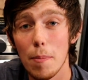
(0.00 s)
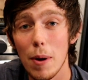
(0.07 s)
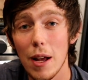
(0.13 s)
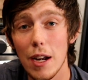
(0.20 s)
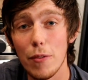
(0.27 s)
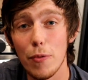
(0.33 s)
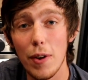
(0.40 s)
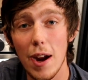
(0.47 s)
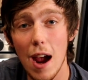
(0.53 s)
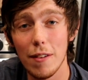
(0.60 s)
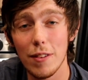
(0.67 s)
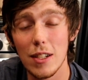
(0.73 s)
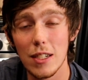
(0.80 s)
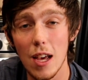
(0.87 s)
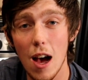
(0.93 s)
But if we
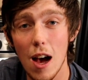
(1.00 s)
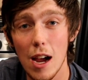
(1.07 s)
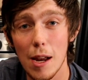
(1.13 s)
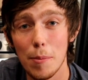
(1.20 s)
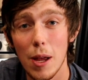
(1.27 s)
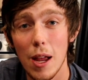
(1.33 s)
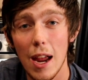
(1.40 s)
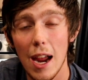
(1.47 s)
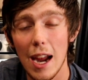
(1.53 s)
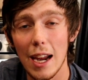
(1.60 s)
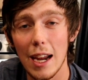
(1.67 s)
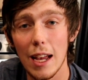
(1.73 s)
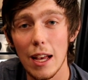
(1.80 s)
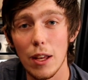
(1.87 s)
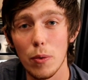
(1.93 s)
have the time
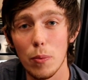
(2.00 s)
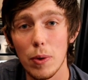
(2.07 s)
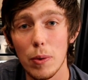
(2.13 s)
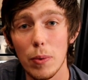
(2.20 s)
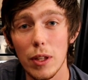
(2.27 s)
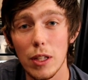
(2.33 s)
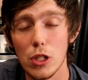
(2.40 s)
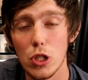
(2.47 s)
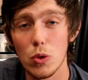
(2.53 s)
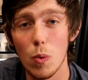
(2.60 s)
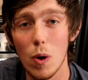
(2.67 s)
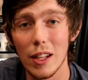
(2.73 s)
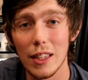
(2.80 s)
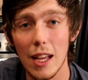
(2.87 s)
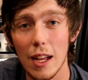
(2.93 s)
and we really just
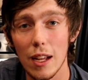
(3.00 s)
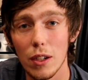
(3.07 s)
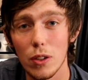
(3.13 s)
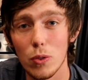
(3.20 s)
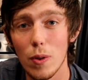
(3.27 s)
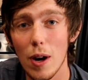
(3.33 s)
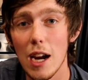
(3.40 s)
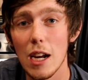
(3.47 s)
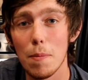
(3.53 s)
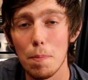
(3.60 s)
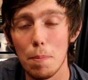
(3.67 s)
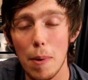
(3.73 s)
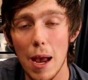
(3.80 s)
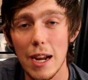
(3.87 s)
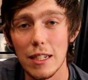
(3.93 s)
want that
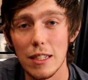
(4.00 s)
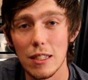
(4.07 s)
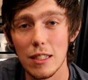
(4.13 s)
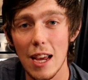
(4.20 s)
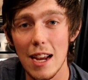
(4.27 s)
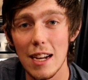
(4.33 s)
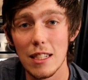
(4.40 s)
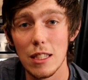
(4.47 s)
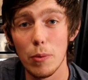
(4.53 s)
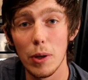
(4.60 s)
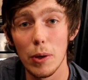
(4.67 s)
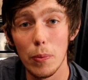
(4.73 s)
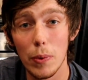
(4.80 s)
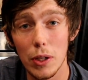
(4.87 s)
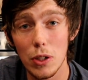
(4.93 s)
great baked taste, then
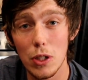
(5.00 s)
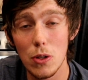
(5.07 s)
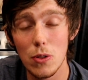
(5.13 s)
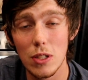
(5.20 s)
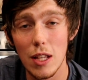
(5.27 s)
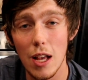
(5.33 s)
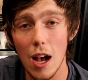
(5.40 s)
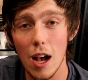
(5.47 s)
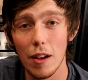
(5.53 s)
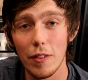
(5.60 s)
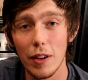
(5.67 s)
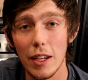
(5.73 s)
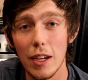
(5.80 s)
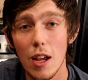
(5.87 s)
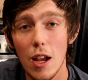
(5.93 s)
we will use the
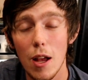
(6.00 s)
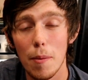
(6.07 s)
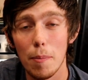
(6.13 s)
oven,